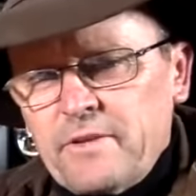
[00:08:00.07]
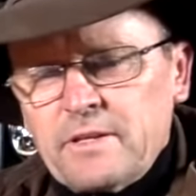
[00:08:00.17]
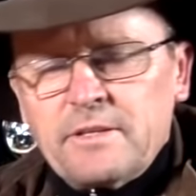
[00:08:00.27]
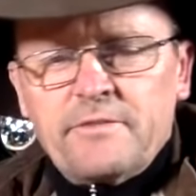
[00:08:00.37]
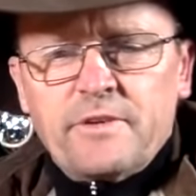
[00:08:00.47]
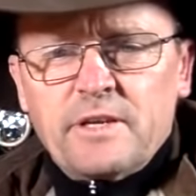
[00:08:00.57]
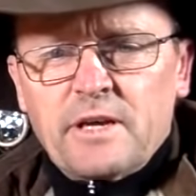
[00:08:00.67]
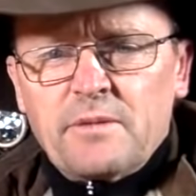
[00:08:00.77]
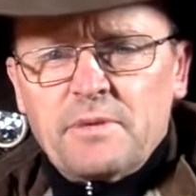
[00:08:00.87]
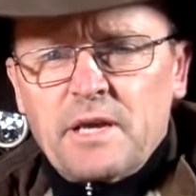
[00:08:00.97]
of it if
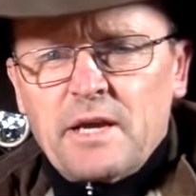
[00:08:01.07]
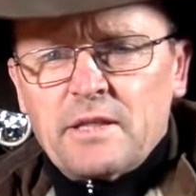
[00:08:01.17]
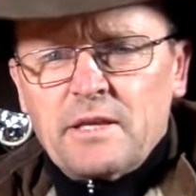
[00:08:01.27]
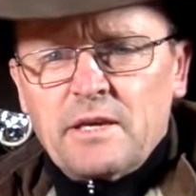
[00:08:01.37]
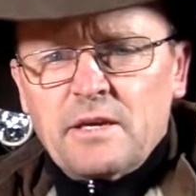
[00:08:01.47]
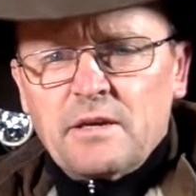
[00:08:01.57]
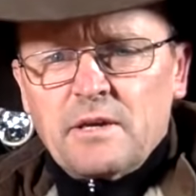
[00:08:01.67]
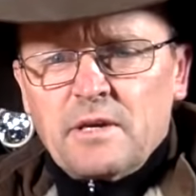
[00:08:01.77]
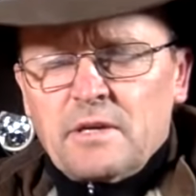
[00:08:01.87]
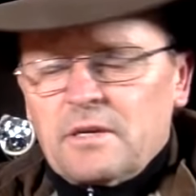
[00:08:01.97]
you're going to be out there,
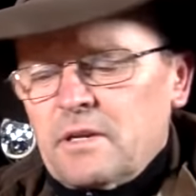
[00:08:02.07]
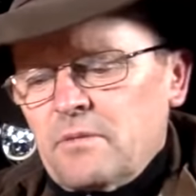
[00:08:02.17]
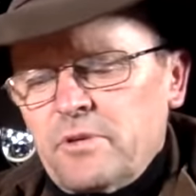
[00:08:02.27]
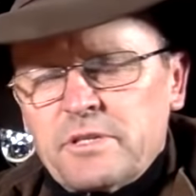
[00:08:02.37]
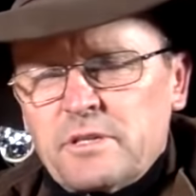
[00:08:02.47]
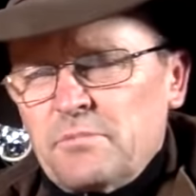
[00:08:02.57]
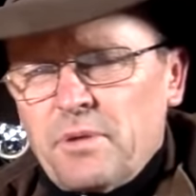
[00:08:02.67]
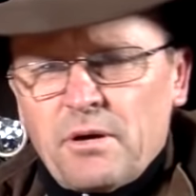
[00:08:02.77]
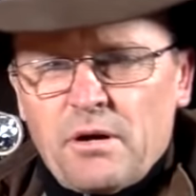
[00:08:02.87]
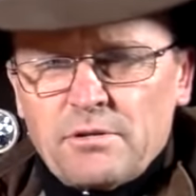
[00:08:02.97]
you know, winching in
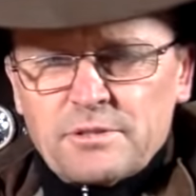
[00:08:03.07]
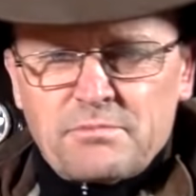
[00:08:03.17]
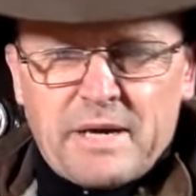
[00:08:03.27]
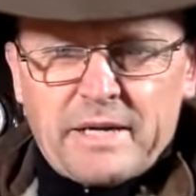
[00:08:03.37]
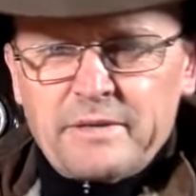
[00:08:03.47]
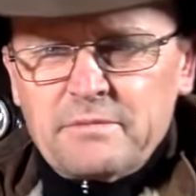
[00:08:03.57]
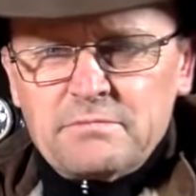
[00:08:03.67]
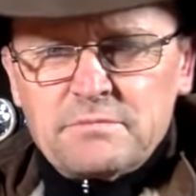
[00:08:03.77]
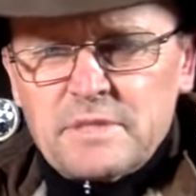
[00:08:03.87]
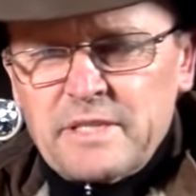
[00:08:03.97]
bog holes and mud
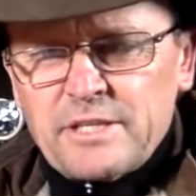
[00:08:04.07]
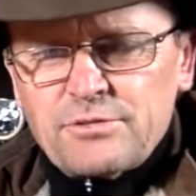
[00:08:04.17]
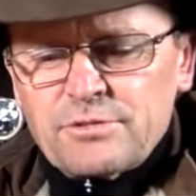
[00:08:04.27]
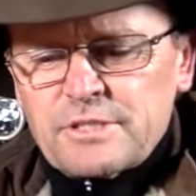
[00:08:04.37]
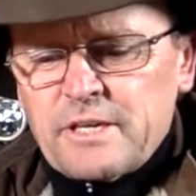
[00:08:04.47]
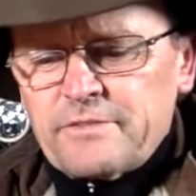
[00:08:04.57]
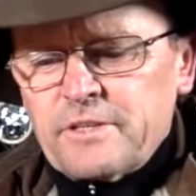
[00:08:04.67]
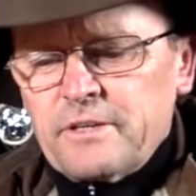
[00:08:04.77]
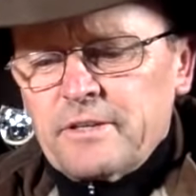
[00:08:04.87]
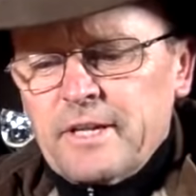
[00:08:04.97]
and, and that sort of stuff.
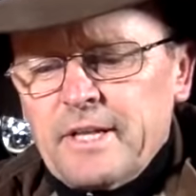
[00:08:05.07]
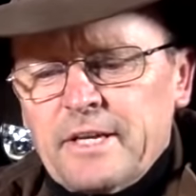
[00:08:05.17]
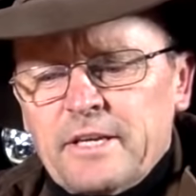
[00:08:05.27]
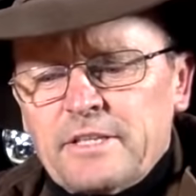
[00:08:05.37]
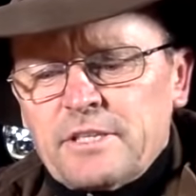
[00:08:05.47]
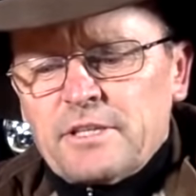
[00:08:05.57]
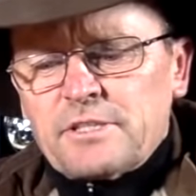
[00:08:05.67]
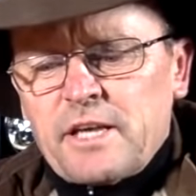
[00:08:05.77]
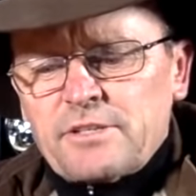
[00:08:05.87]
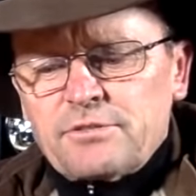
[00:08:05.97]
So it's
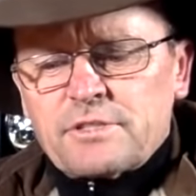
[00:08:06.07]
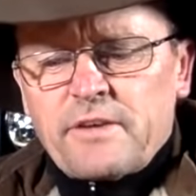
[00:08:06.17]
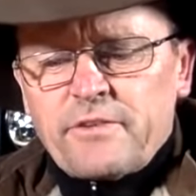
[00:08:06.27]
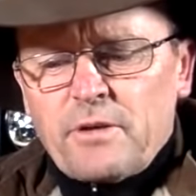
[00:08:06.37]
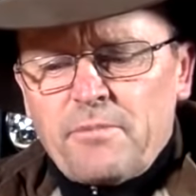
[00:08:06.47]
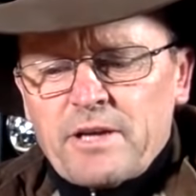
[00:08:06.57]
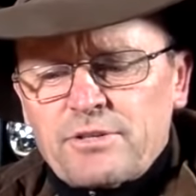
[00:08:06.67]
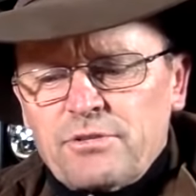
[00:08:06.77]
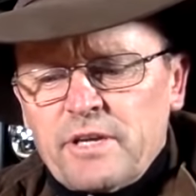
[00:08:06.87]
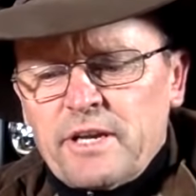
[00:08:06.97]
it's that sort of stuff. You got to make
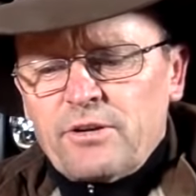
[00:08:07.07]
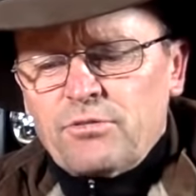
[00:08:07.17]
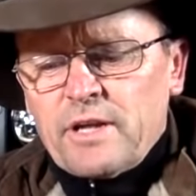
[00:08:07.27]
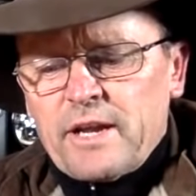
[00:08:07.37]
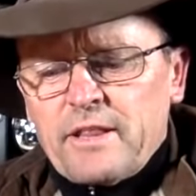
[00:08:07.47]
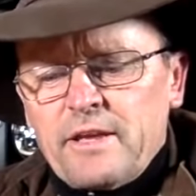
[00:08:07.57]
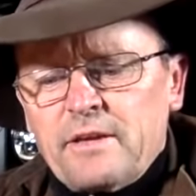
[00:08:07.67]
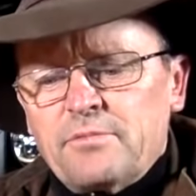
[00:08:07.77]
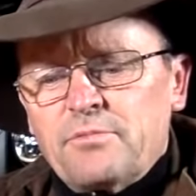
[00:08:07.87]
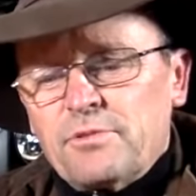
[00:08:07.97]
sure you get it all out of
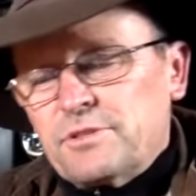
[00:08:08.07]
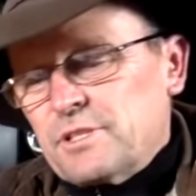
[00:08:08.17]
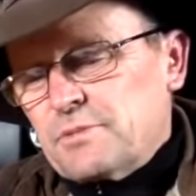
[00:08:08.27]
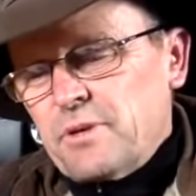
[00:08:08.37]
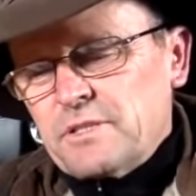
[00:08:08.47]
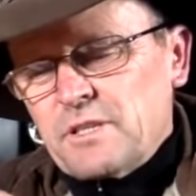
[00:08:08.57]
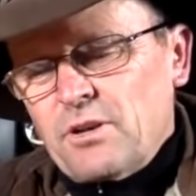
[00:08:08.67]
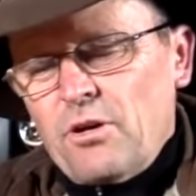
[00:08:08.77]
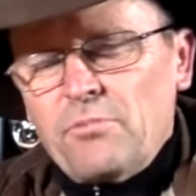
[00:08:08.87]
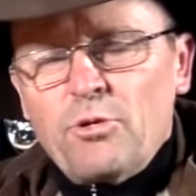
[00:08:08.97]
there. Whereas this one's a
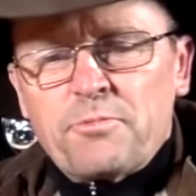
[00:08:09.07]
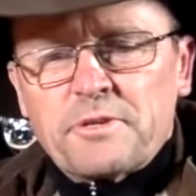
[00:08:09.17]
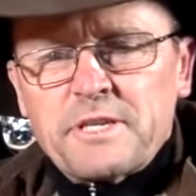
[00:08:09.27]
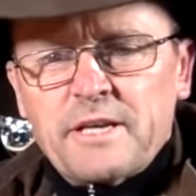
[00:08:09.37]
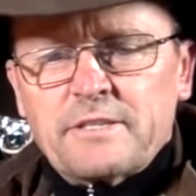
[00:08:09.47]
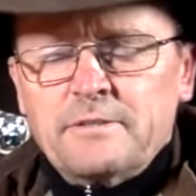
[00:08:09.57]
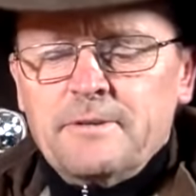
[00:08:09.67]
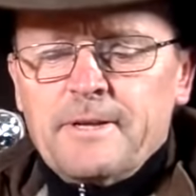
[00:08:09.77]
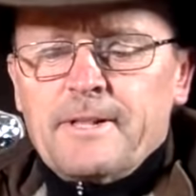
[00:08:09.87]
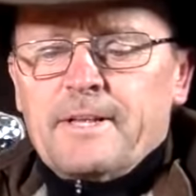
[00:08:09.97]
lot more protected,
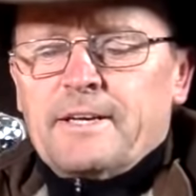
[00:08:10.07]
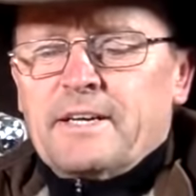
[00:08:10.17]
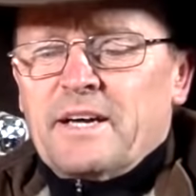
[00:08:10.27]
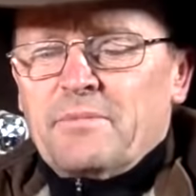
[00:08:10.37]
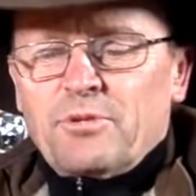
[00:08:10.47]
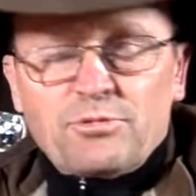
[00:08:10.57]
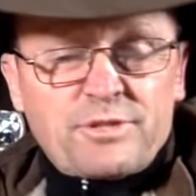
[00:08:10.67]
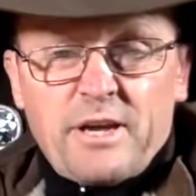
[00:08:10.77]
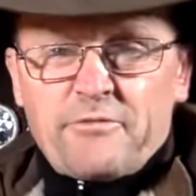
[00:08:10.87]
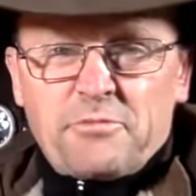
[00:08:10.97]
um, and
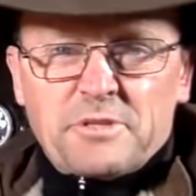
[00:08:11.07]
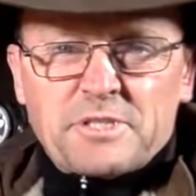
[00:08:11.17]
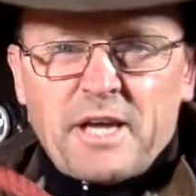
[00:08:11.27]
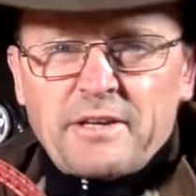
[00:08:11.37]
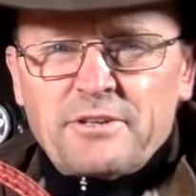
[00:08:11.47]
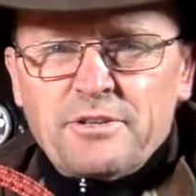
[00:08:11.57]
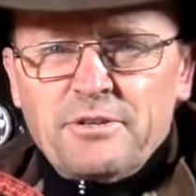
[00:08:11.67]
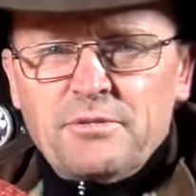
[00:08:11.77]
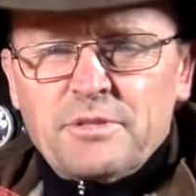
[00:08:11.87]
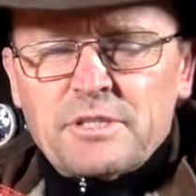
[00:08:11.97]
also from the sun
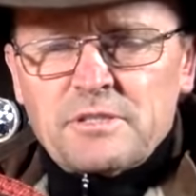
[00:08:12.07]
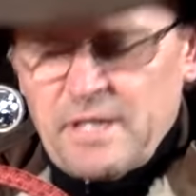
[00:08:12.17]
too, which is